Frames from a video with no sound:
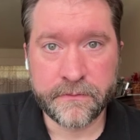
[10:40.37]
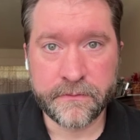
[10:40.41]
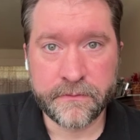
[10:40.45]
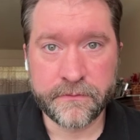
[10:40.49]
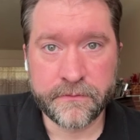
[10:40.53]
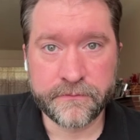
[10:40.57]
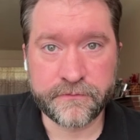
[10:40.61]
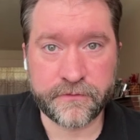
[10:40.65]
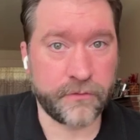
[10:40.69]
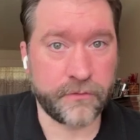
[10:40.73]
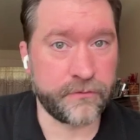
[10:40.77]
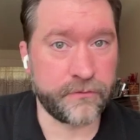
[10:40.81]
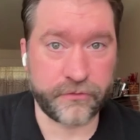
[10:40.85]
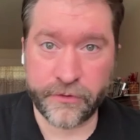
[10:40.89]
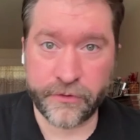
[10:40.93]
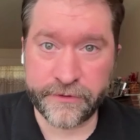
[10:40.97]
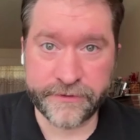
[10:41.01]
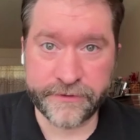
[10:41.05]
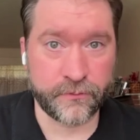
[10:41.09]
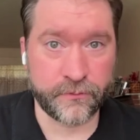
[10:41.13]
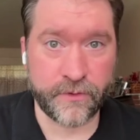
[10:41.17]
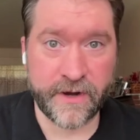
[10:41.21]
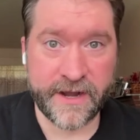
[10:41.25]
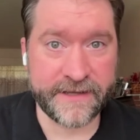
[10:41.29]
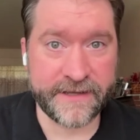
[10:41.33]
So join
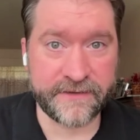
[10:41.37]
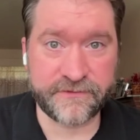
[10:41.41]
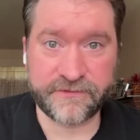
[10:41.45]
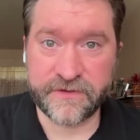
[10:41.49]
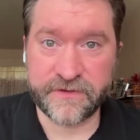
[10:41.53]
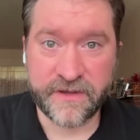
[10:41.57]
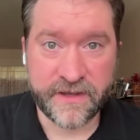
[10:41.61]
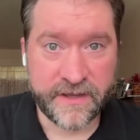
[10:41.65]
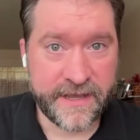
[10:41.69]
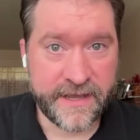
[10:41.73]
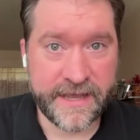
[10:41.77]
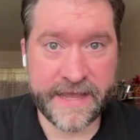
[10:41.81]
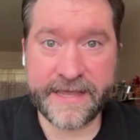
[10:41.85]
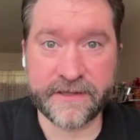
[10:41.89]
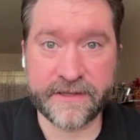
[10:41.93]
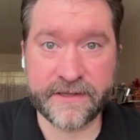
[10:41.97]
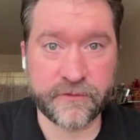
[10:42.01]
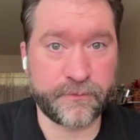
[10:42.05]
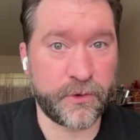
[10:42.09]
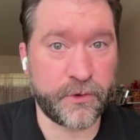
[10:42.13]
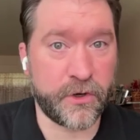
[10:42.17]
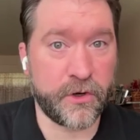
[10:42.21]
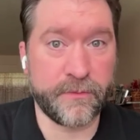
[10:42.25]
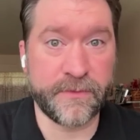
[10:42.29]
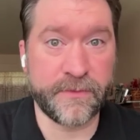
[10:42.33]
the ranks.
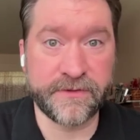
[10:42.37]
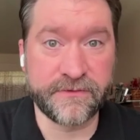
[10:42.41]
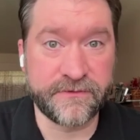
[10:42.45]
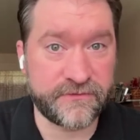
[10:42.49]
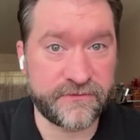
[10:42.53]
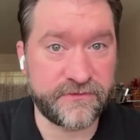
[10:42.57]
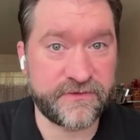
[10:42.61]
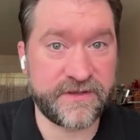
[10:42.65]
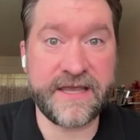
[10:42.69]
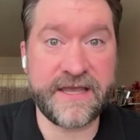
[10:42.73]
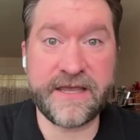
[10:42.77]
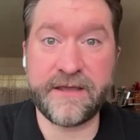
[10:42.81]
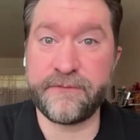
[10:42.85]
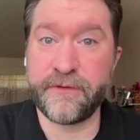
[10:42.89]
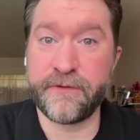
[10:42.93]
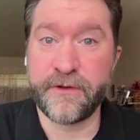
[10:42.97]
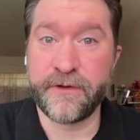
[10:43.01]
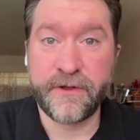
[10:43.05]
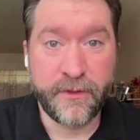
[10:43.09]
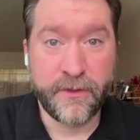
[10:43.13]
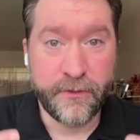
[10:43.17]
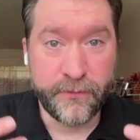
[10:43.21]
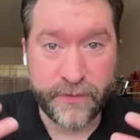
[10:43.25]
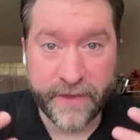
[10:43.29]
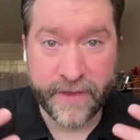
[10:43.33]
Hagens Berman. Steve,
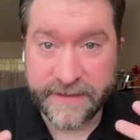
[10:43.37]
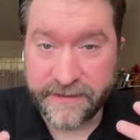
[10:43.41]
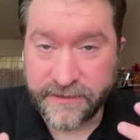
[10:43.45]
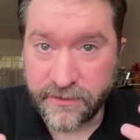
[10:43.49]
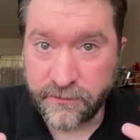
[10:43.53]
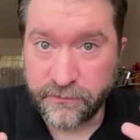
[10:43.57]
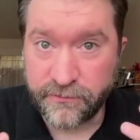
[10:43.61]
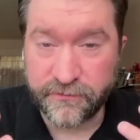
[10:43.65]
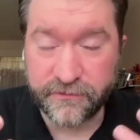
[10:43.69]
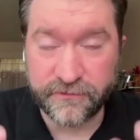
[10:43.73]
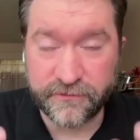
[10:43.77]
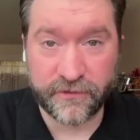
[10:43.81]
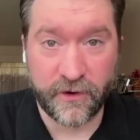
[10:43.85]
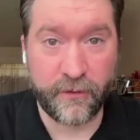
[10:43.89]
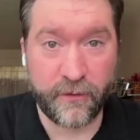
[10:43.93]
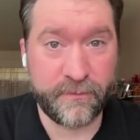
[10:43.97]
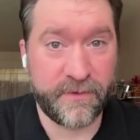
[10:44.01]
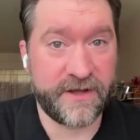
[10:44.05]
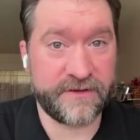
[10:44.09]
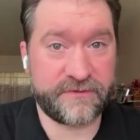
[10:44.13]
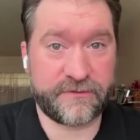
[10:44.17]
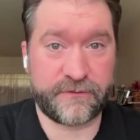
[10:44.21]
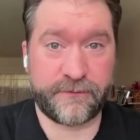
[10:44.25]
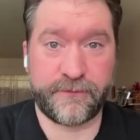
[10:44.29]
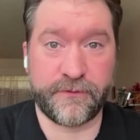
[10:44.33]
thank you so
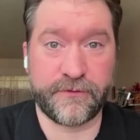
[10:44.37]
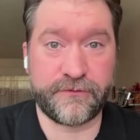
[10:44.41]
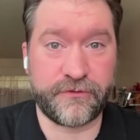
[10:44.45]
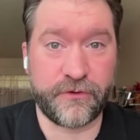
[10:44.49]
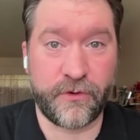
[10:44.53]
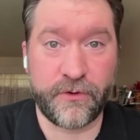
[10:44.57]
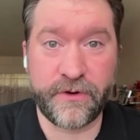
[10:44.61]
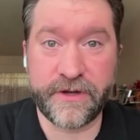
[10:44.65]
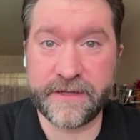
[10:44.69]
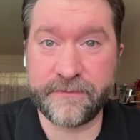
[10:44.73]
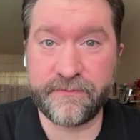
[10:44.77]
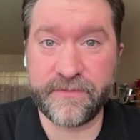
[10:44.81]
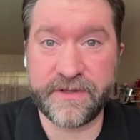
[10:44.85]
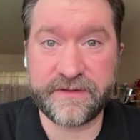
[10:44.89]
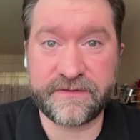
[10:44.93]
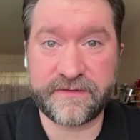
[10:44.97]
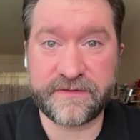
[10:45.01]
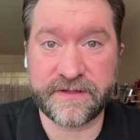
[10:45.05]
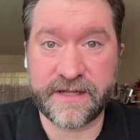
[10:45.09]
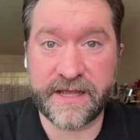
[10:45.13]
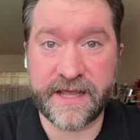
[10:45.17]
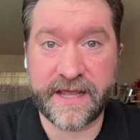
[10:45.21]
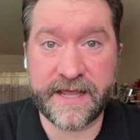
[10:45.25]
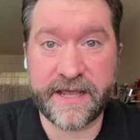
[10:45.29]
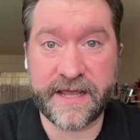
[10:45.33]
much for joining me
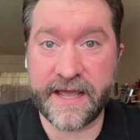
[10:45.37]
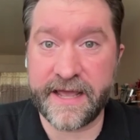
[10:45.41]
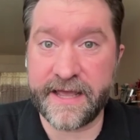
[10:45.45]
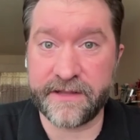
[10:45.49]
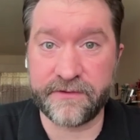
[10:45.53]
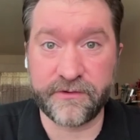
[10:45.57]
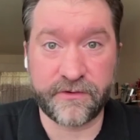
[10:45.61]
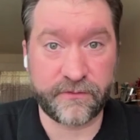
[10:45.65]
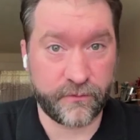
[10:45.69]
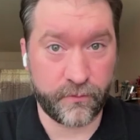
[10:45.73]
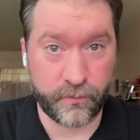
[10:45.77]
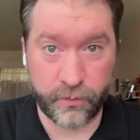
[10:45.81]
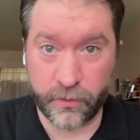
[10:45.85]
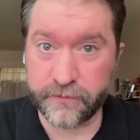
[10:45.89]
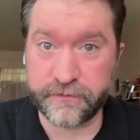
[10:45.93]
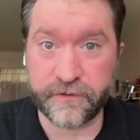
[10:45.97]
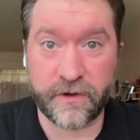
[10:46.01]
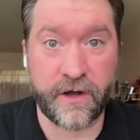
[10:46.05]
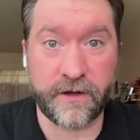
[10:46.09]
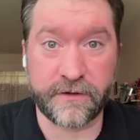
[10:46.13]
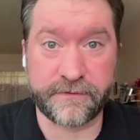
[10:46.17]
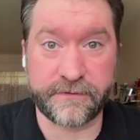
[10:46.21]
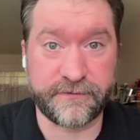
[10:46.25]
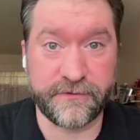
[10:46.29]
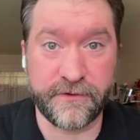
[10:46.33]
today, and we'll
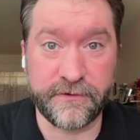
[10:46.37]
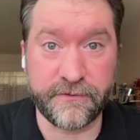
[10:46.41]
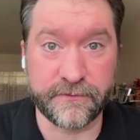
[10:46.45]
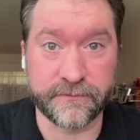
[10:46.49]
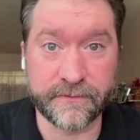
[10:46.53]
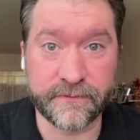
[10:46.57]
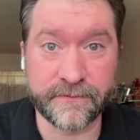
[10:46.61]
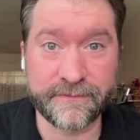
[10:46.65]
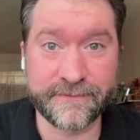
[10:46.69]
talk soon.